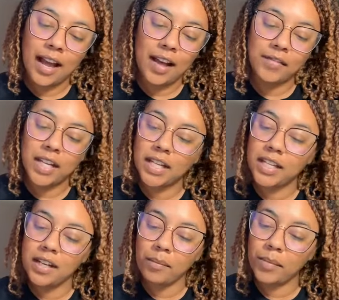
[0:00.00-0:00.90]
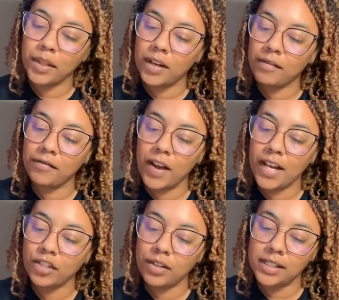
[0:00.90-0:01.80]
I have any number of
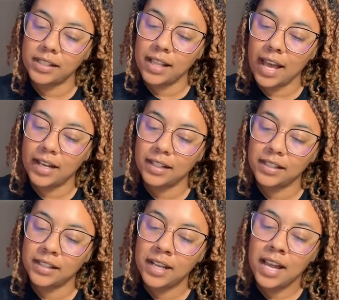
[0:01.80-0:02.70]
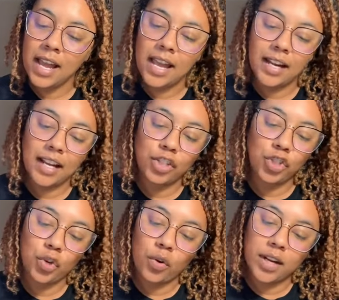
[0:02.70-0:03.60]
fine dress slacks, and I
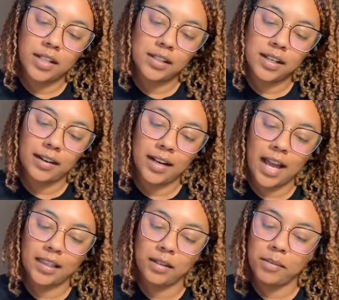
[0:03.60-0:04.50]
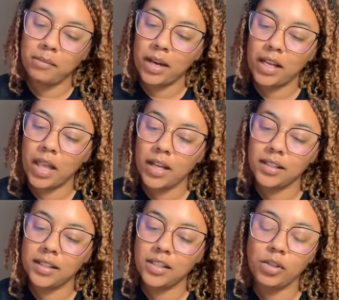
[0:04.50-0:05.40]
enjoy staring at them in my
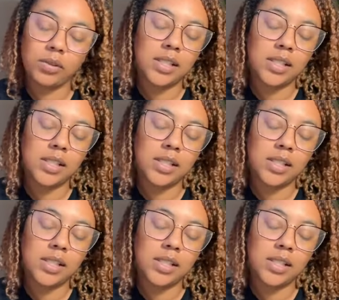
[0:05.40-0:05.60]
closet, so